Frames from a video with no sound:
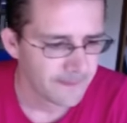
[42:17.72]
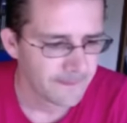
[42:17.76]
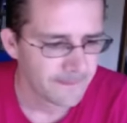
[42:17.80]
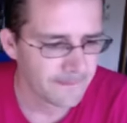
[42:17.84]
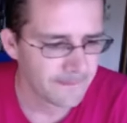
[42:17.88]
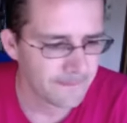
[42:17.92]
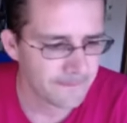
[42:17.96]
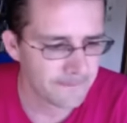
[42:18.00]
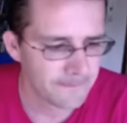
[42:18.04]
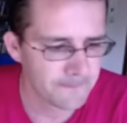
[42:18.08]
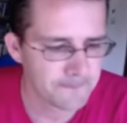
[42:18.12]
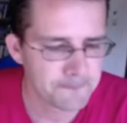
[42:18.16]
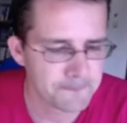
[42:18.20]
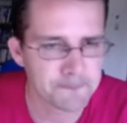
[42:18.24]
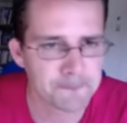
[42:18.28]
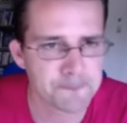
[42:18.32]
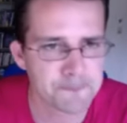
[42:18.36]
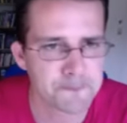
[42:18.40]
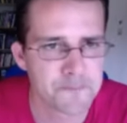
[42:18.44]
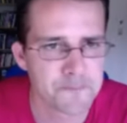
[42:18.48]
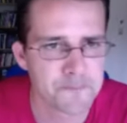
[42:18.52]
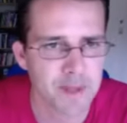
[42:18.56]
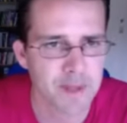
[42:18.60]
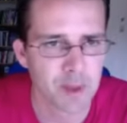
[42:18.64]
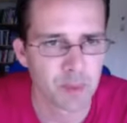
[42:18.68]
Um,
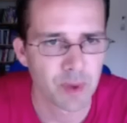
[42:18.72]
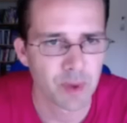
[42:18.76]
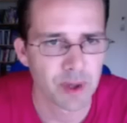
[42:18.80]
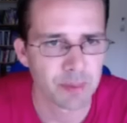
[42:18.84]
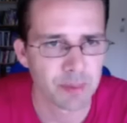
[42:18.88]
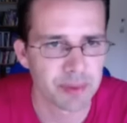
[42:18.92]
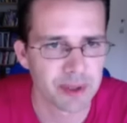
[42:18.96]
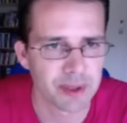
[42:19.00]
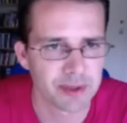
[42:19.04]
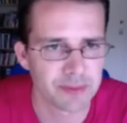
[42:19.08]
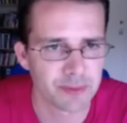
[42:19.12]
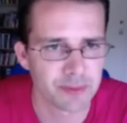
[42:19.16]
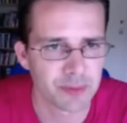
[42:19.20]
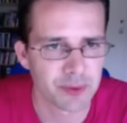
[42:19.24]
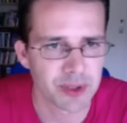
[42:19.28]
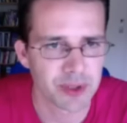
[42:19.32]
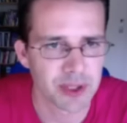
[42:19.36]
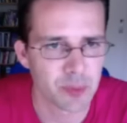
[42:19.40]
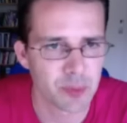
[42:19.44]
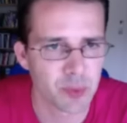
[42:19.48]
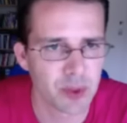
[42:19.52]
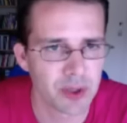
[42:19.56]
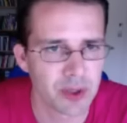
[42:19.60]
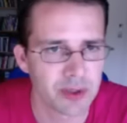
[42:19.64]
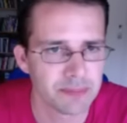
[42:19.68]
white played rook
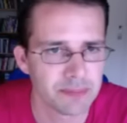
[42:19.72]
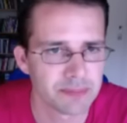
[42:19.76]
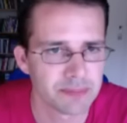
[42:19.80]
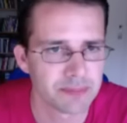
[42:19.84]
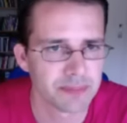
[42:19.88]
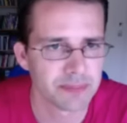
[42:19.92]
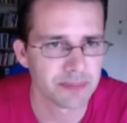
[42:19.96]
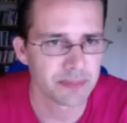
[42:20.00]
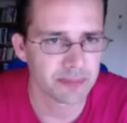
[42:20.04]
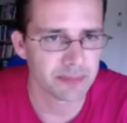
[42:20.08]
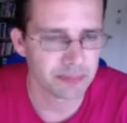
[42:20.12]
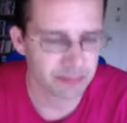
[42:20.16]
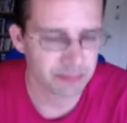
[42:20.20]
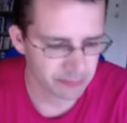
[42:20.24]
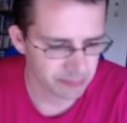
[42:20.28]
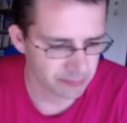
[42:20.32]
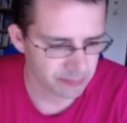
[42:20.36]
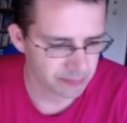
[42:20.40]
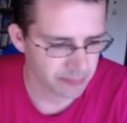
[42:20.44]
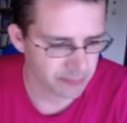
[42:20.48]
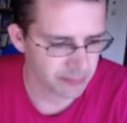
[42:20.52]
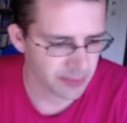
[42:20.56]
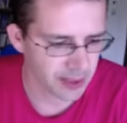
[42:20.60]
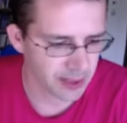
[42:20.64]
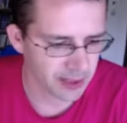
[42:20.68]
e1,
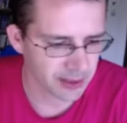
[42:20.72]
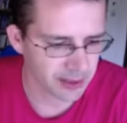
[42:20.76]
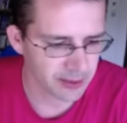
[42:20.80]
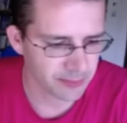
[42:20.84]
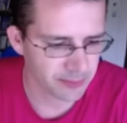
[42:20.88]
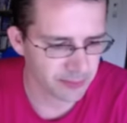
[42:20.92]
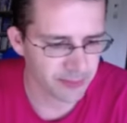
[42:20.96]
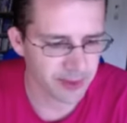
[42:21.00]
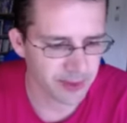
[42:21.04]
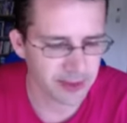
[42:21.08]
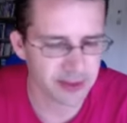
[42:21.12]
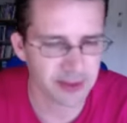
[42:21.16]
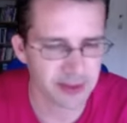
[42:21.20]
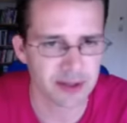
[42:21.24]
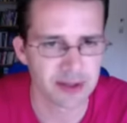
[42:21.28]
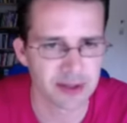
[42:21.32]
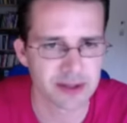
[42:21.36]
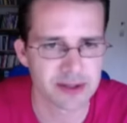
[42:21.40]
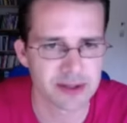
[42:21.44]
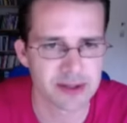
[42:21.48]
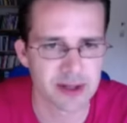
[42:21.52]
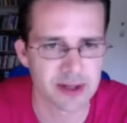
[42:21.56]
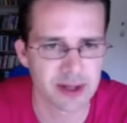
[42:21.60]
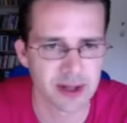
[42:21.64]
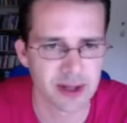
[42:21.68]
activating
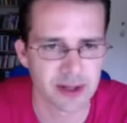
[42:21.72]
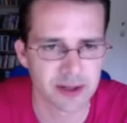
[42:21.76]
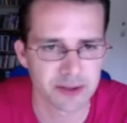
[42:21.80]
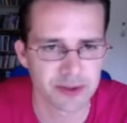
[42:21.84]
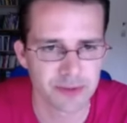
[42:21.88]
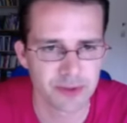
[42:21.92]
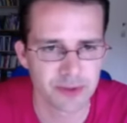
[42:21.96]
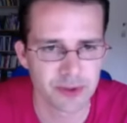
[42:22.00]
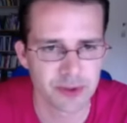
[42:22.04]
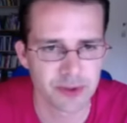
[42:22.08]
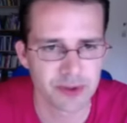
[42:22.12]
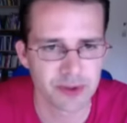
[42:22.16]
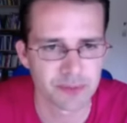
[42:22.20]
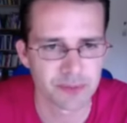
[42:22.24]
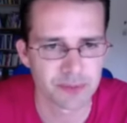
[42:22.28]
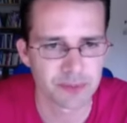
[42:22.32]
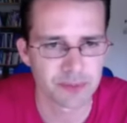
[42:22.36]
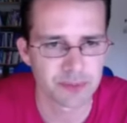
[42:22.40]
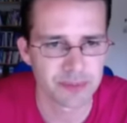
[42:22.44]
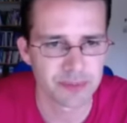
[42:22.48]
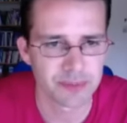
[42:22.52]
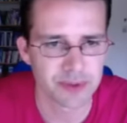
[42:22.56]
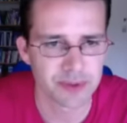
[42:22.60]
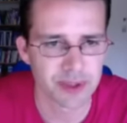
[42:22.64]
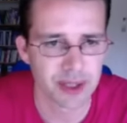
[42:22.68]
as another rook,
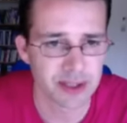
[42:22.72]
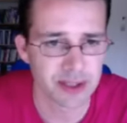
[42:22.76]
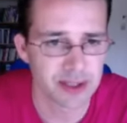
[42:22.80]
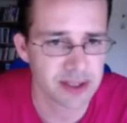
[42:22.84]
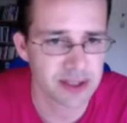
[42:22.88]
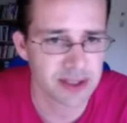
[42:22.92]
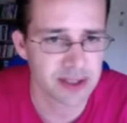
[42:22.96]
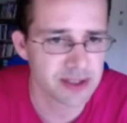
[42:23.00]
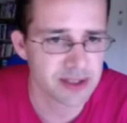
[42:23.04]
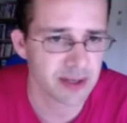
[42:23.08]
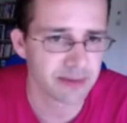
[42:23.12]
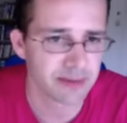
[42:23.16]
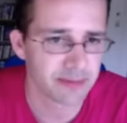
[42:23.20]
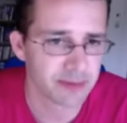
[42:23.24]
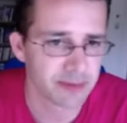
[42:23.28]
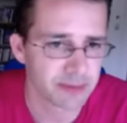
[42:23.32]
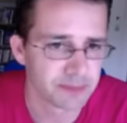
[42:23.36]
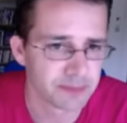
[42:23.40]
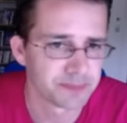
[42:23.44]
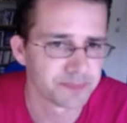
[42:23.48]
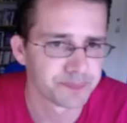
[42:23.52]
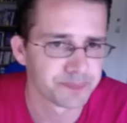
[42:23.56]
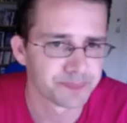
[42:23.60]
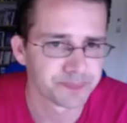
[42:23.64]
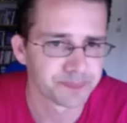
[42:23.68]
knight e7.
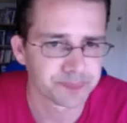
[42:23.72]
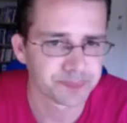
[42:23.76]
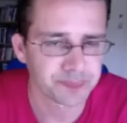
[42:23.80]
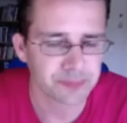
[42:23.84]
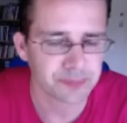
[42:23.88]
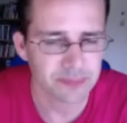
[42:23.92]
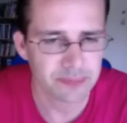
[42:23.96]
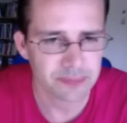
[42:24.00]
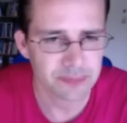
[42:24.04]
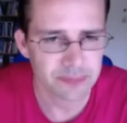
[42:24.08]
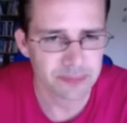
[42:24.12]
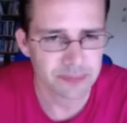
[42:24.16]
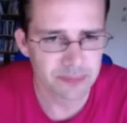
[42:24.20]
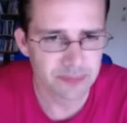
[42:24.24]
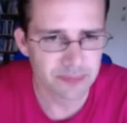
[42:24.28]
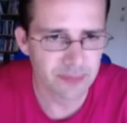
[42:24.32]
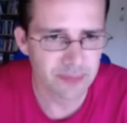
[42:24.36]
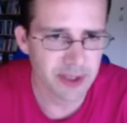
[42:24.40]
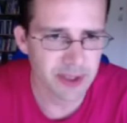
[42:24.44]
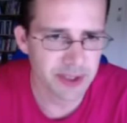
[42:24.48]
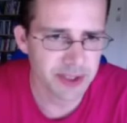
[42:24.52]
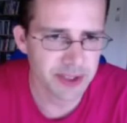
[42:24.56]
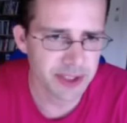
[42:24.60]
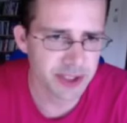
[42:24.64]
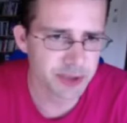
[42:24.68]

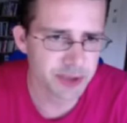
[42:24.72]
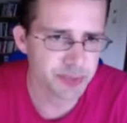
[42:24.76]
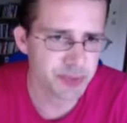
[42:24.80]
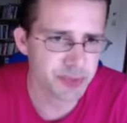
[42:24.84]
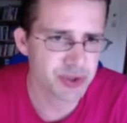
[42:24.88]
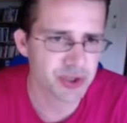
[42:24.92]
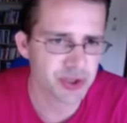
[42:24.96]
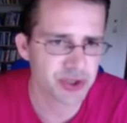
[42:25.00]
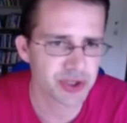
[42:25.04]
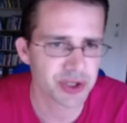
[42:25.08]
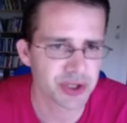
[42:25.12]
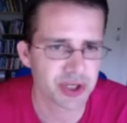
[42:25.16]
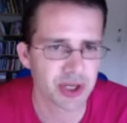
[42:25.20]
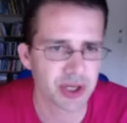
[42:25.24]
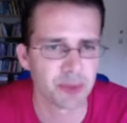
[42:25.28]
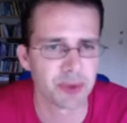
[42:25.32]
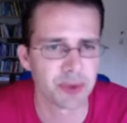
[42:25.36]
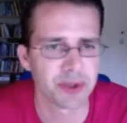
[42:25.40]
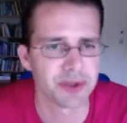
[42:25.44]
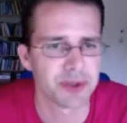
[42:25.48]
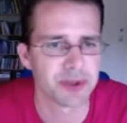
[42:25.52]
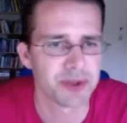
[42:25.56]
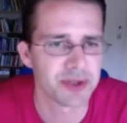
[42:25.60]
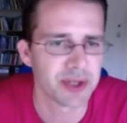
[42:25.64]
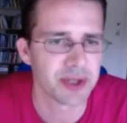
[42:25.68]
In this position I
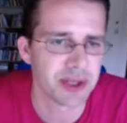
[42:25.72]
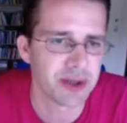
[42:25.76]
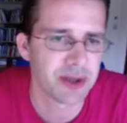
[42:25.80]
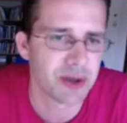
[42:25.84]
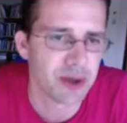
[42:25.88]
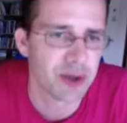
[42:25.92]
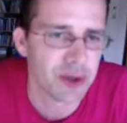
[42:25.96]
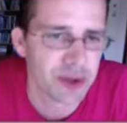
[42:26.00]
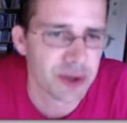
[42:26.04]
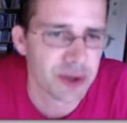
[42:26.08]
want to take,